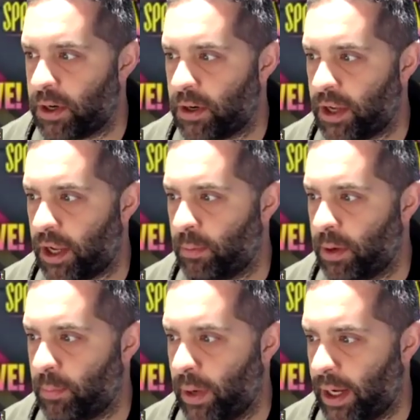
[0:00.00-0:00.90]

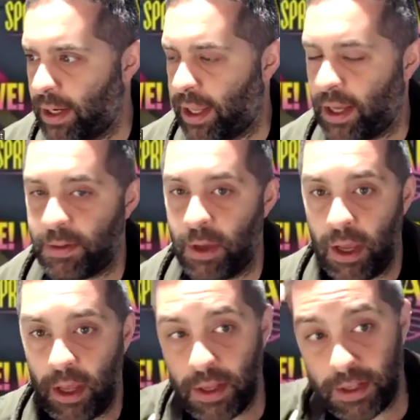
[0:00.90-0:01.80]
Entertainment Podcast.
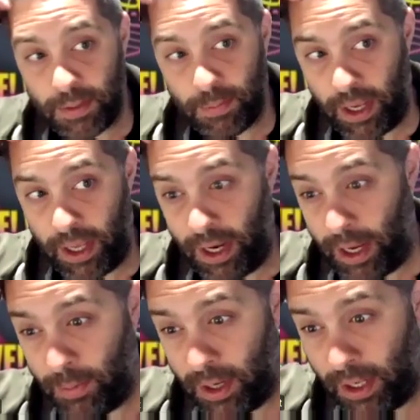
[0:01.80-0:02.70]
This is Mike, and
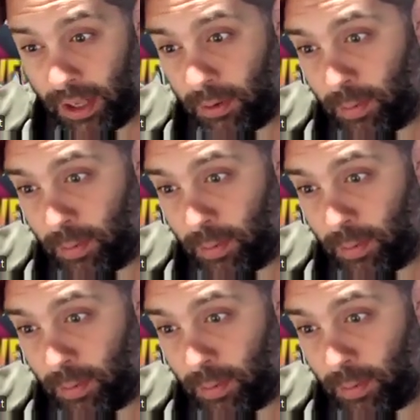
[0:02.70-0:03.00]
I'm going to give you